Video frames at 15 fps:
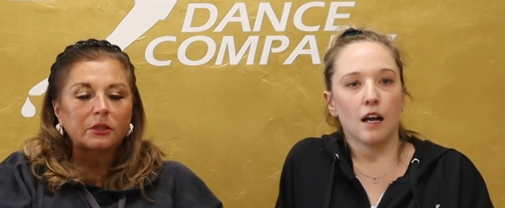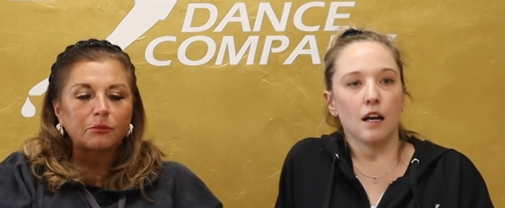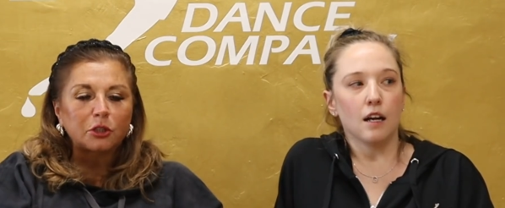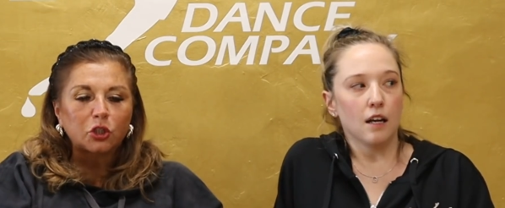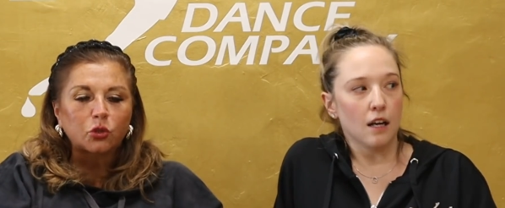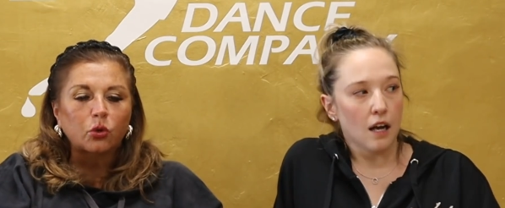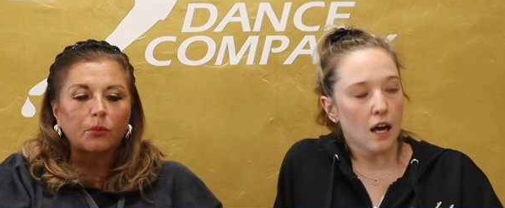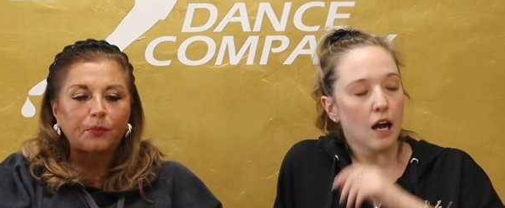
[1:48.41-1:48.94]
Speaker 1: It was a
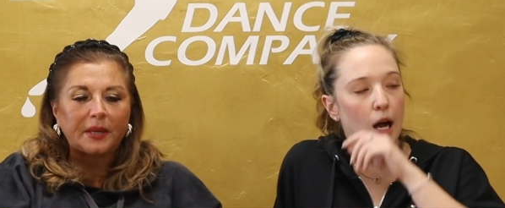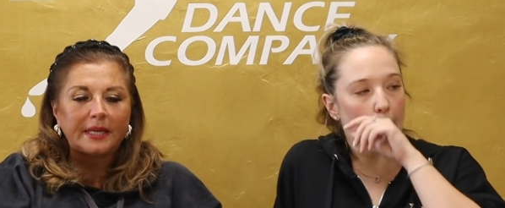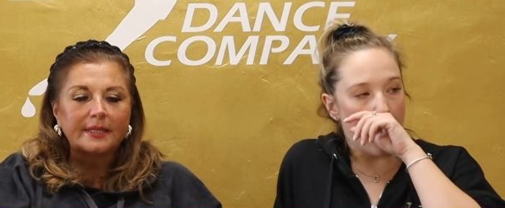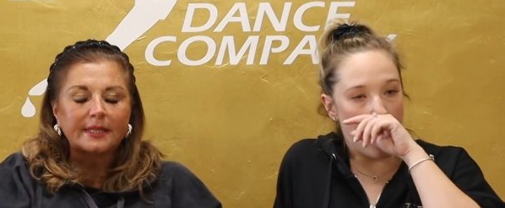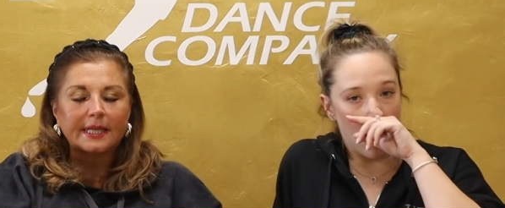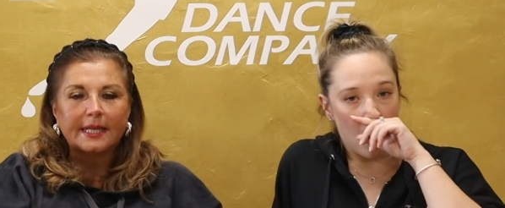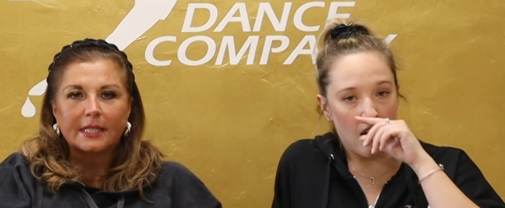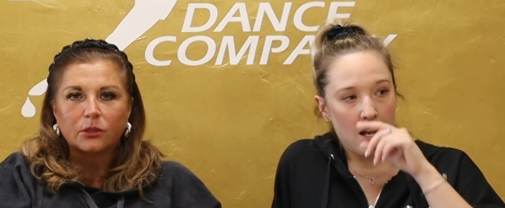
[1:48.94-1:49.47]
mature
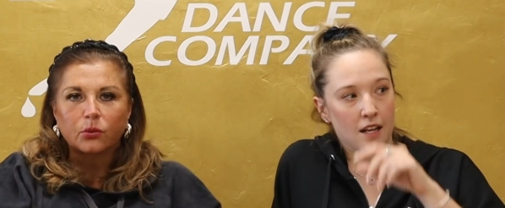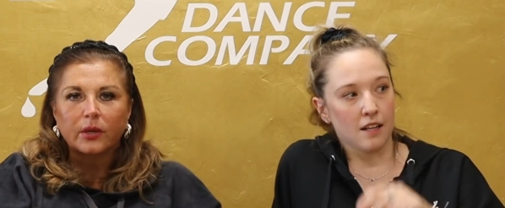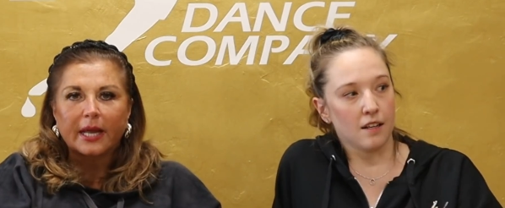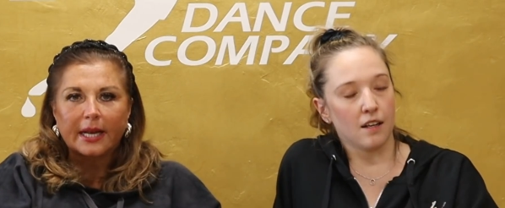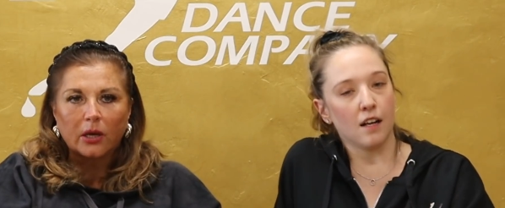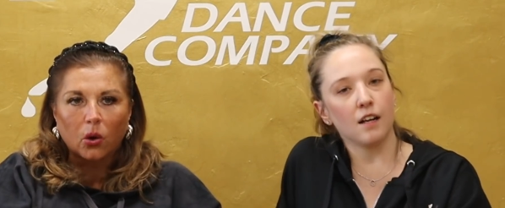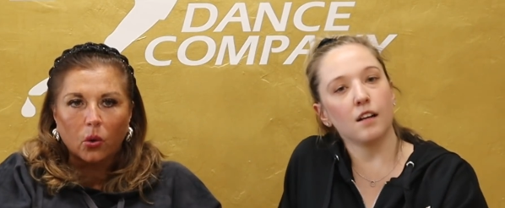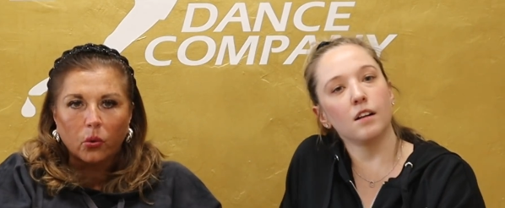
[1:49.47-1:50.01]
piece. The kids were
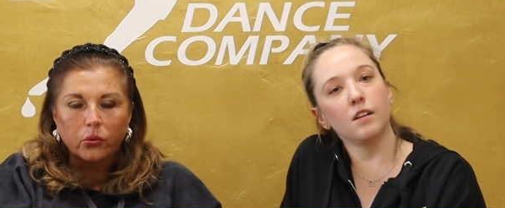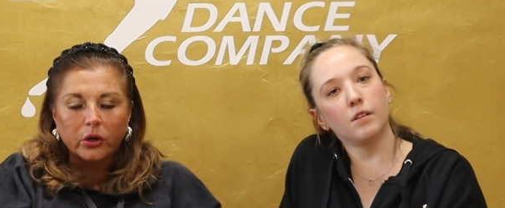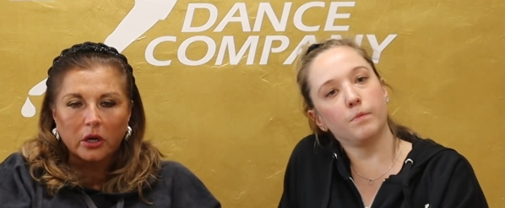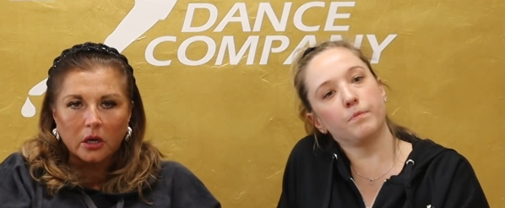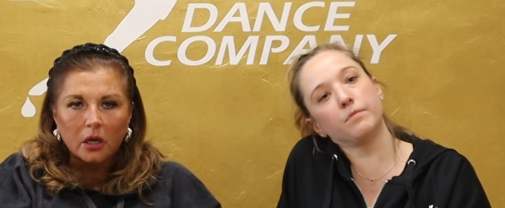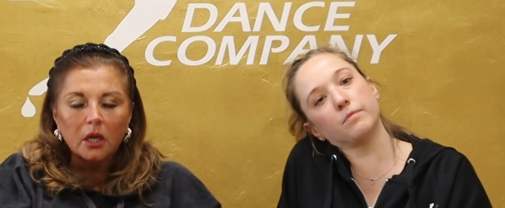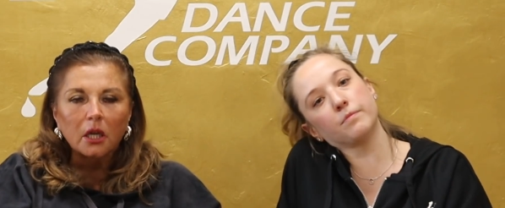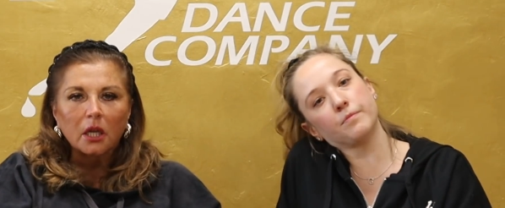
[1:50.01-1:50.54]
getting
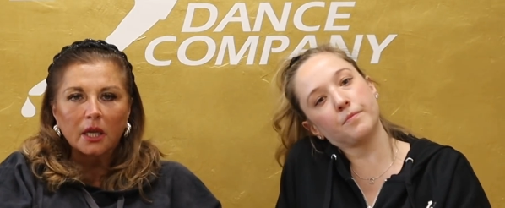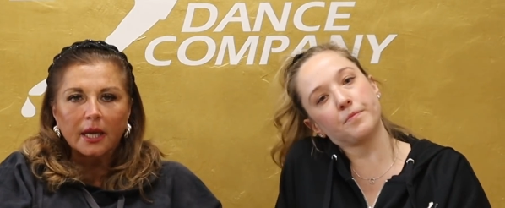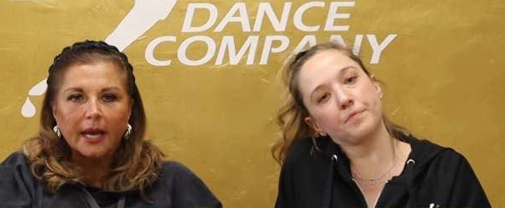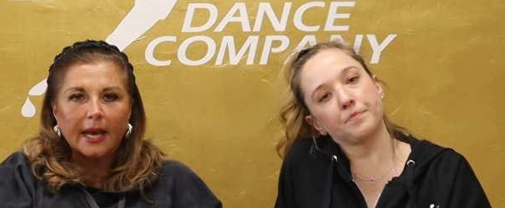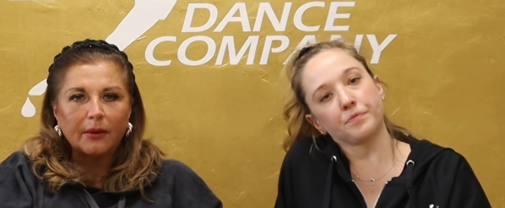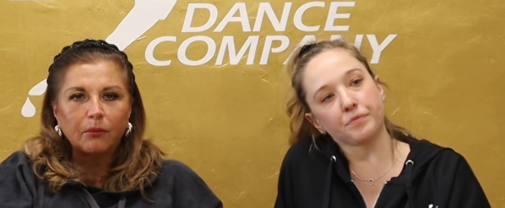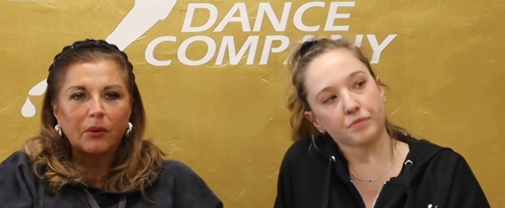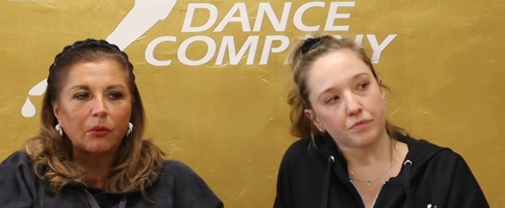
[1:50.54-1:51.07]
older,
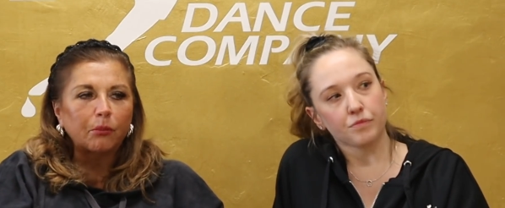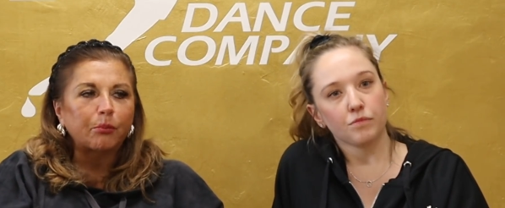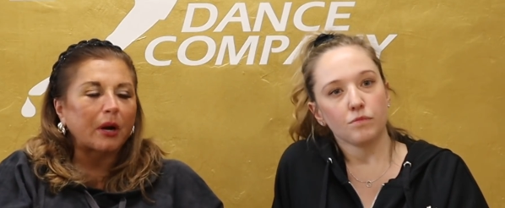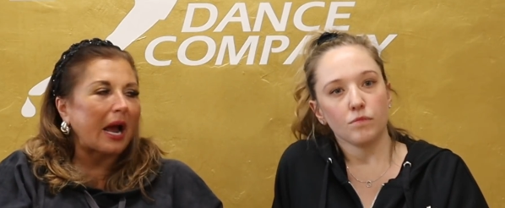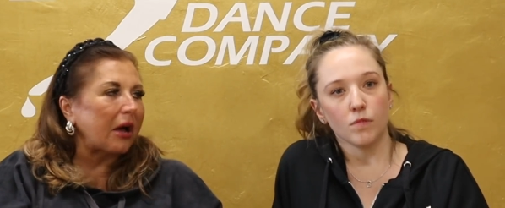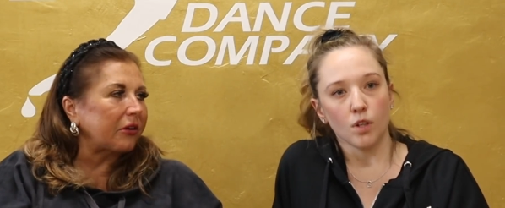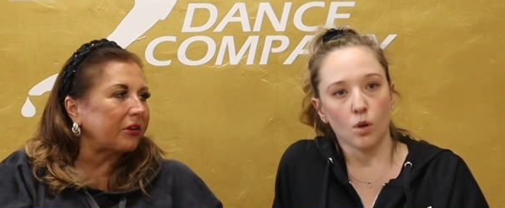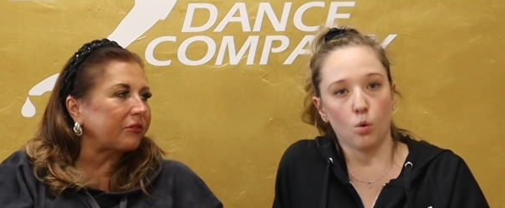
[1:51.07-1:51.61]
and we were
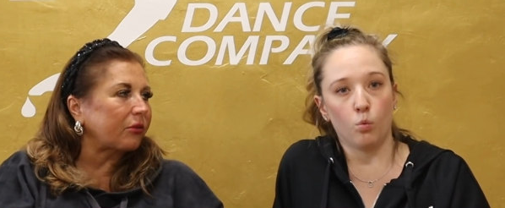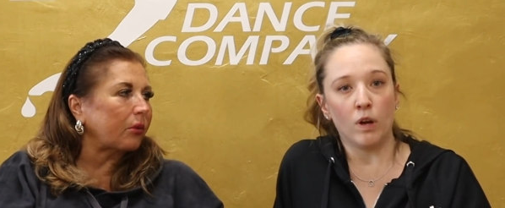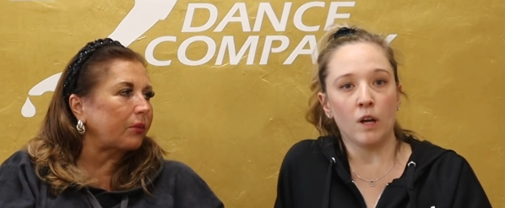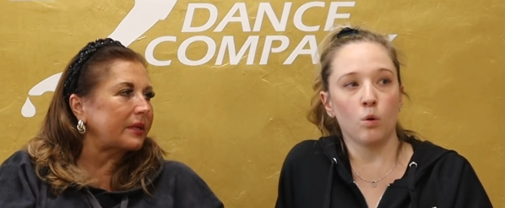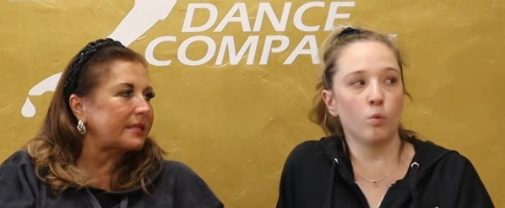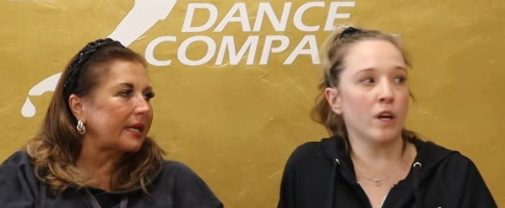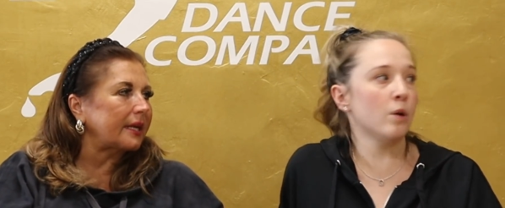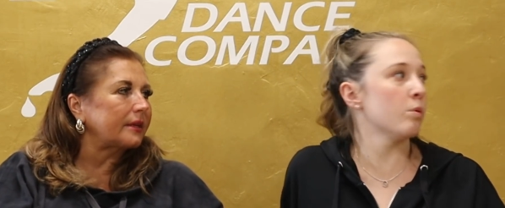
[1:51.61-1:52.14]
proud of what
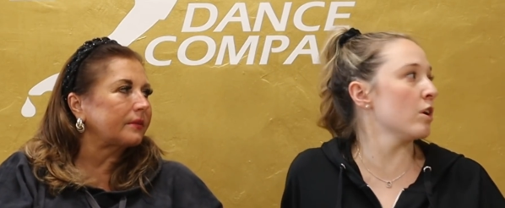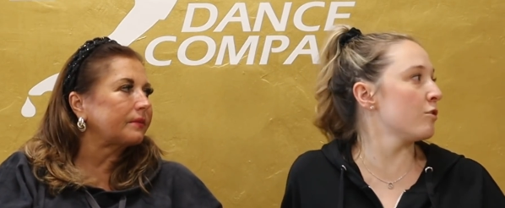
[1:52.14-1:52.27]
we, we did.